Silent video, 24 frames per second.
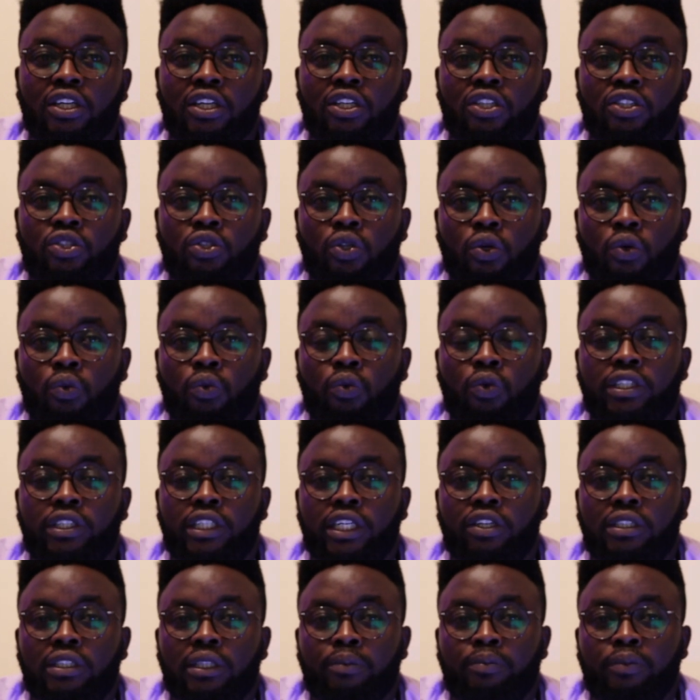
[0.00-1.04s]
So what are
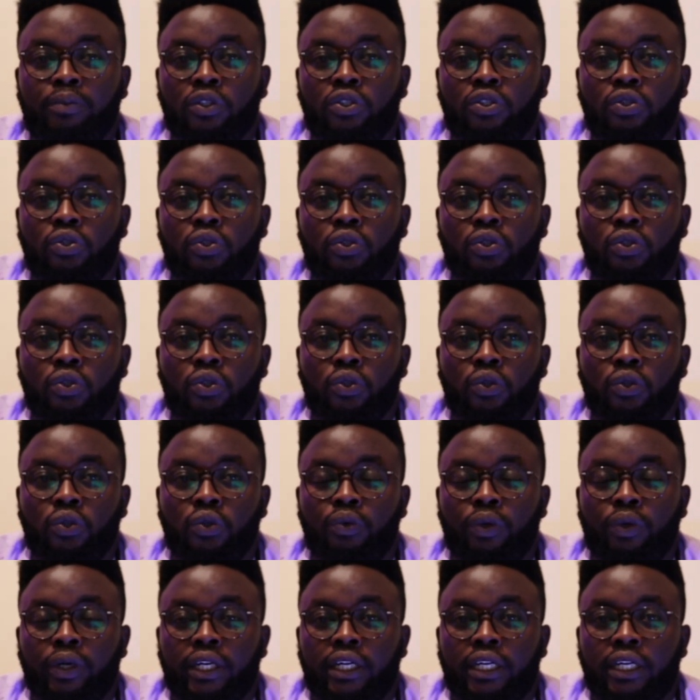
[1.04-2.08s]
you supposed to do
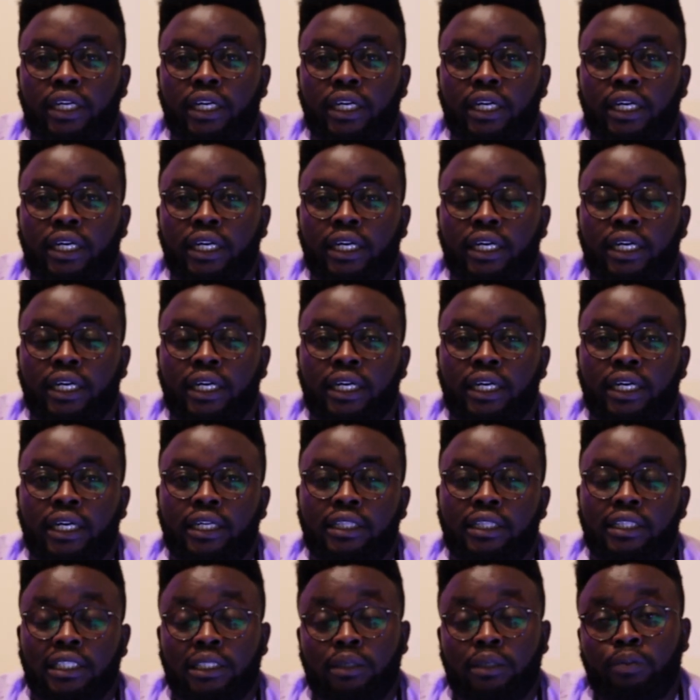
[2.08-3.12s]
when
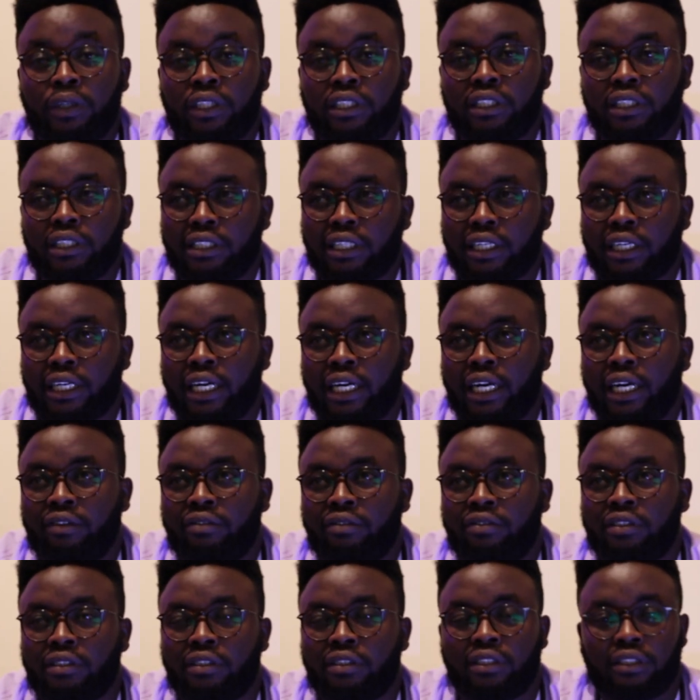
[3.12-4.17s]
this patient
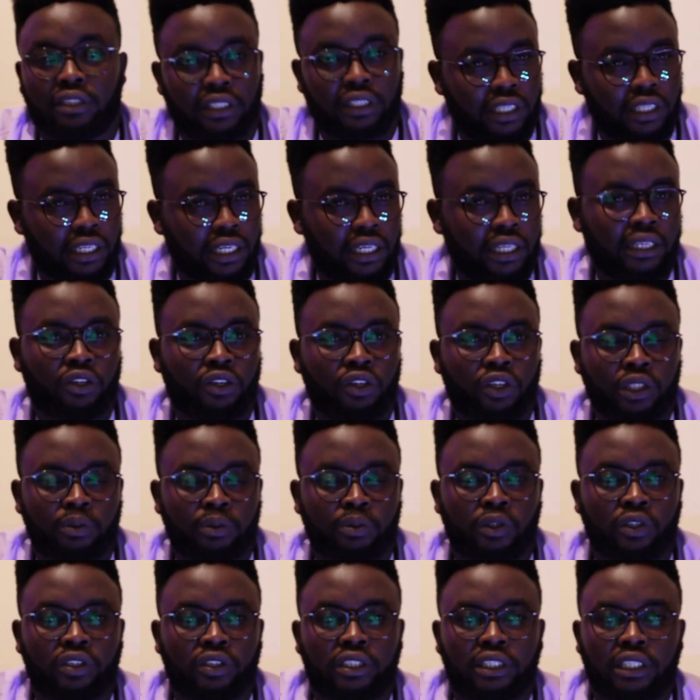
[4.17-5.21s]
arrives in the
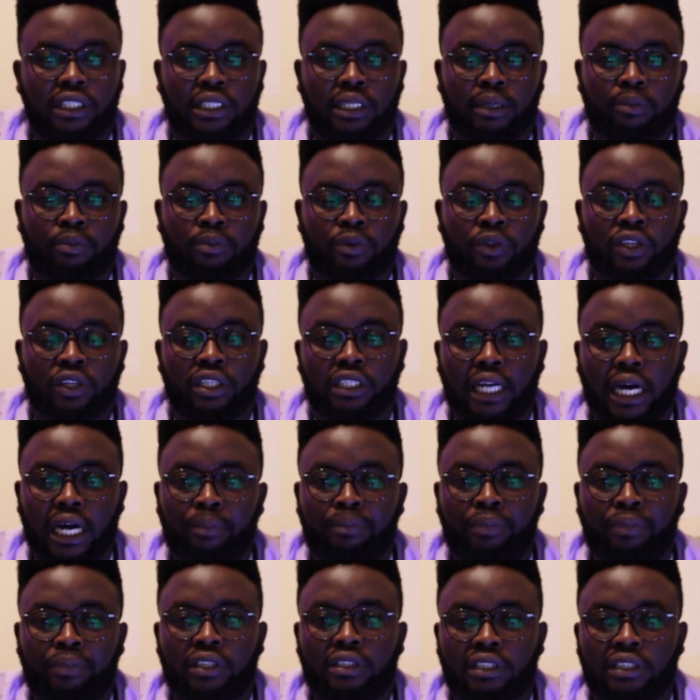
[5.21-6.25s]
hospital setup, or it
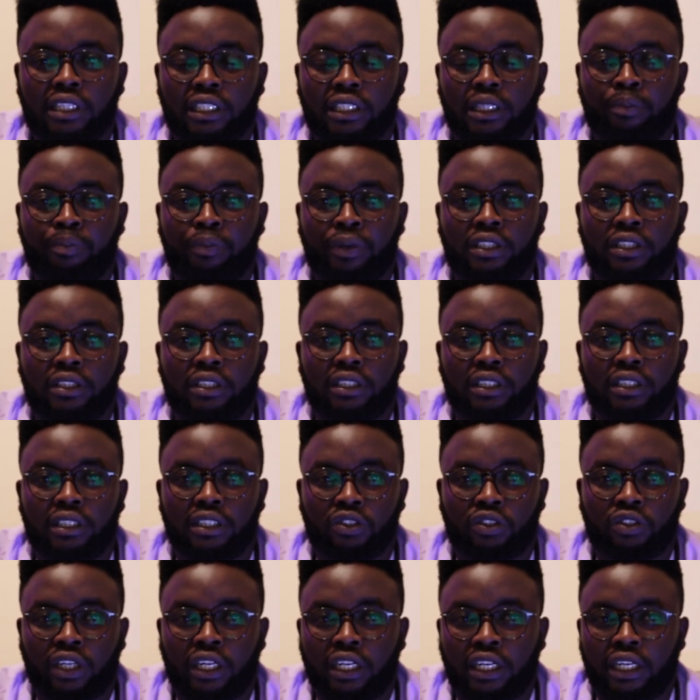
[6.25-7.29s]
happens that the patient is
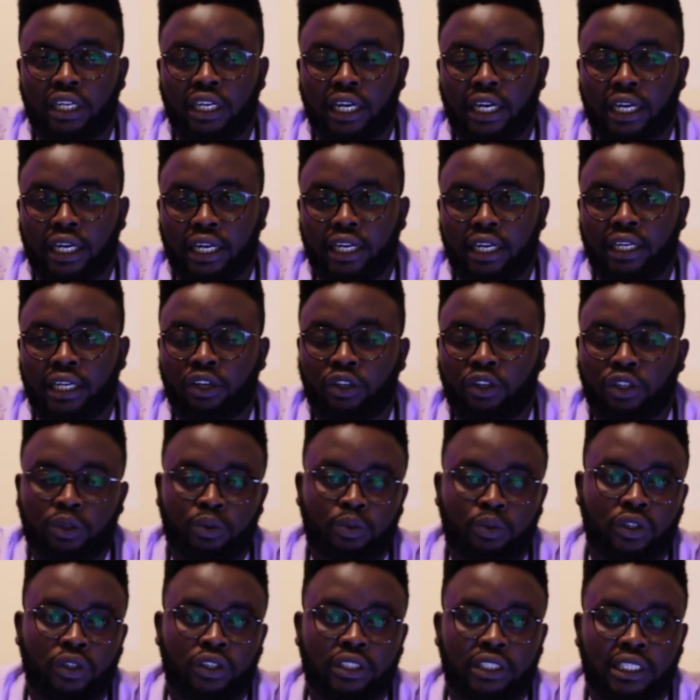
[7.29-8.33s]
already in a
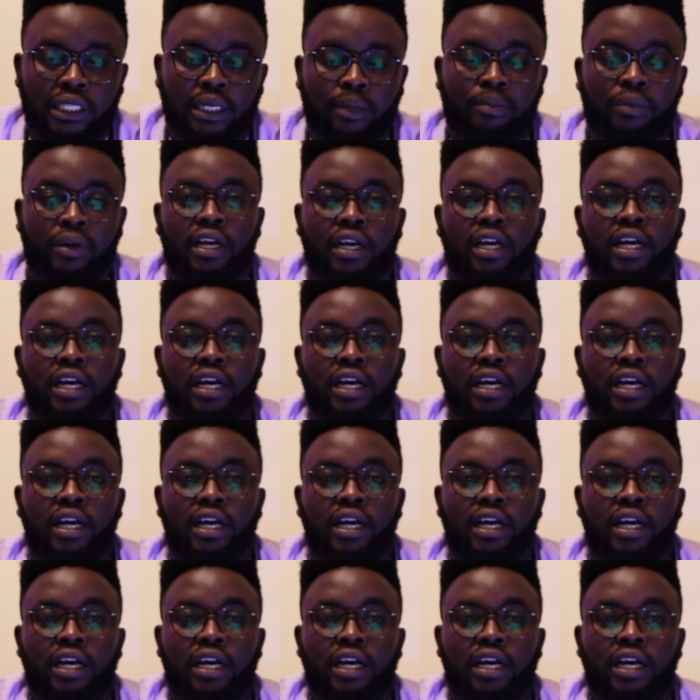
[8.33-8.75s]
hospital setup?